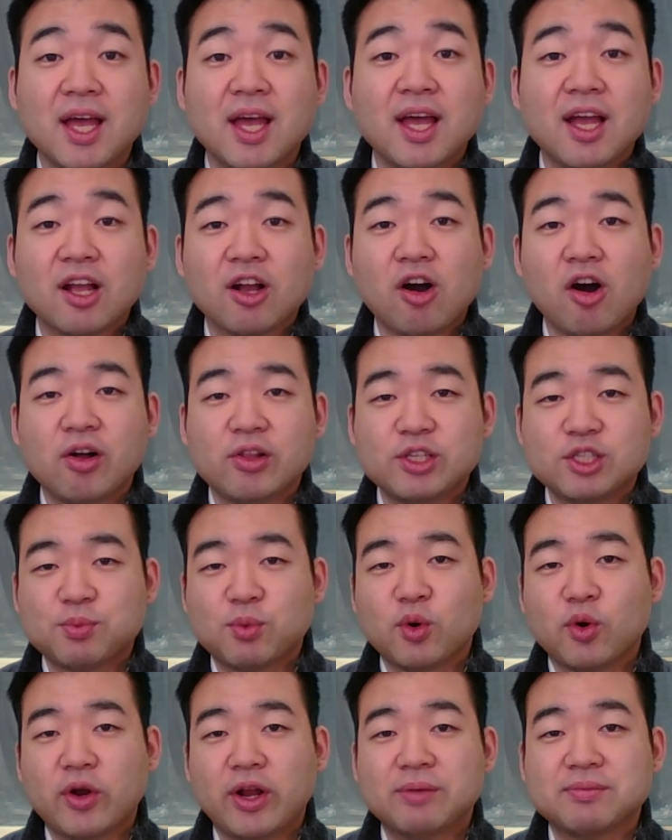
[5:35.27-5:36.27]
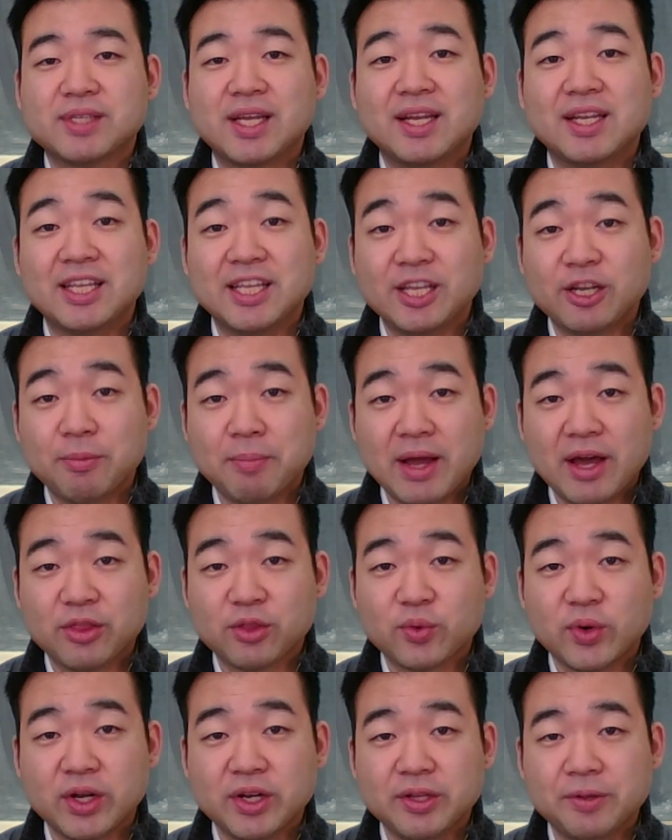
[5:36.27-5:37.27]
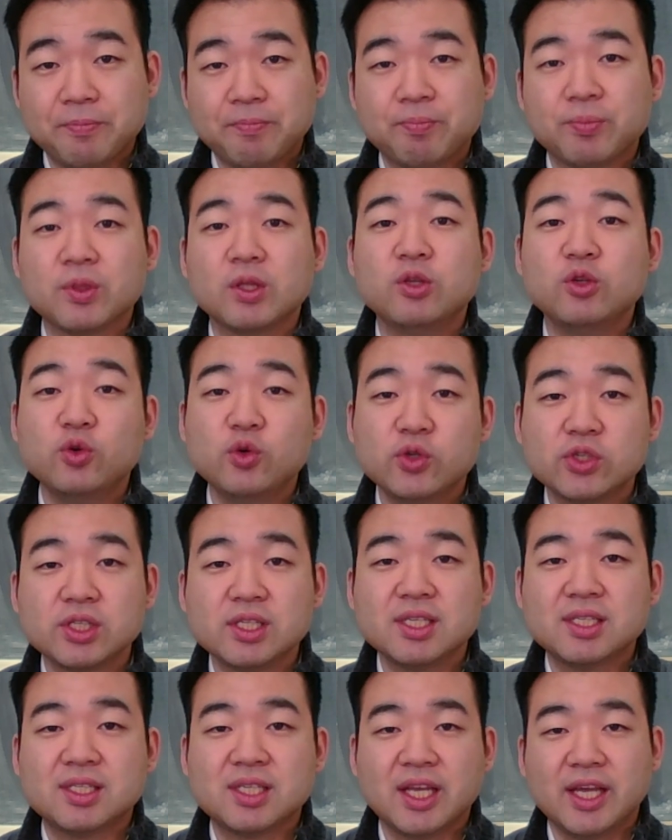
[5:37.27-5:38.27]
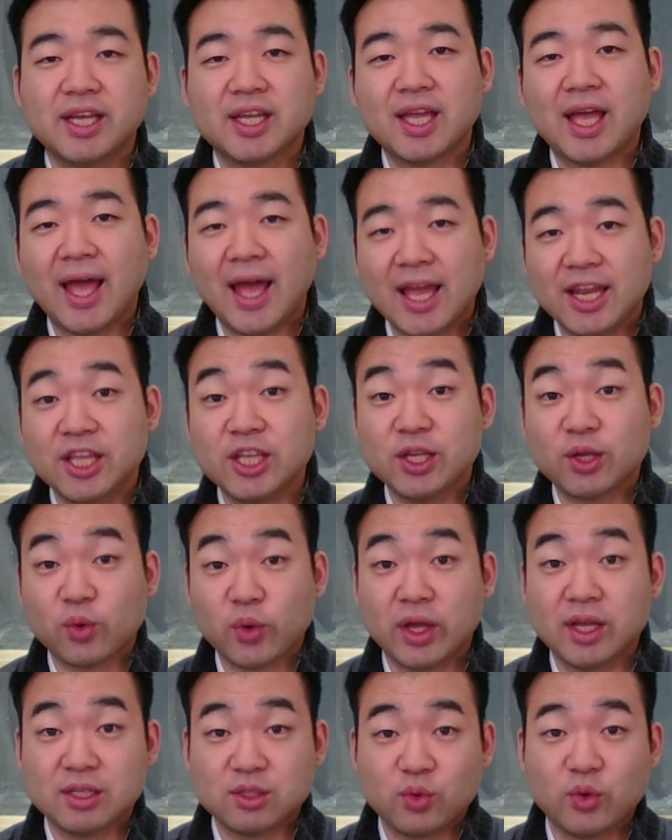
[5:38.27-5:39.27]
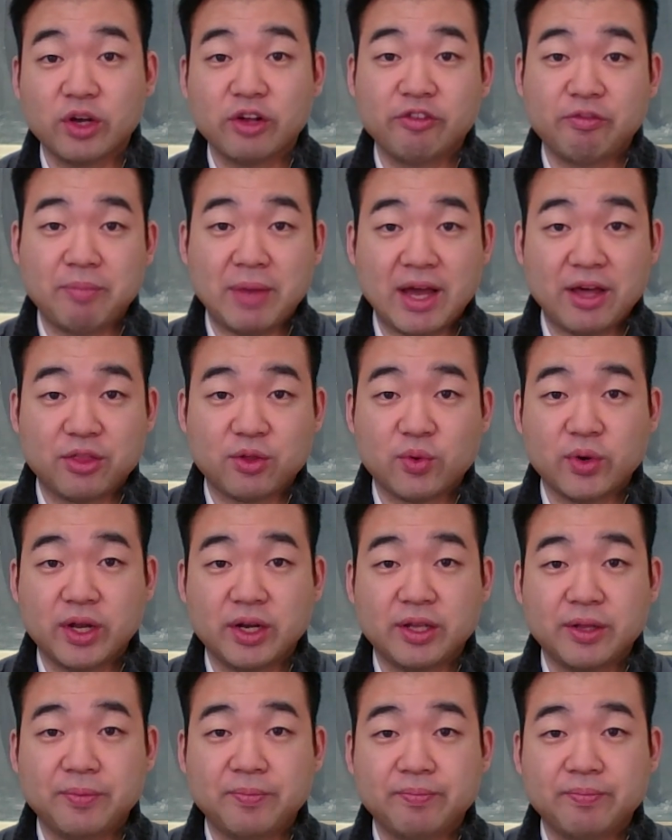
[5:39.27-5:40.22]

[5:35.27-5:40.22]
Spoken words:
College programs that need a math credit usually take any grade 12 math credit.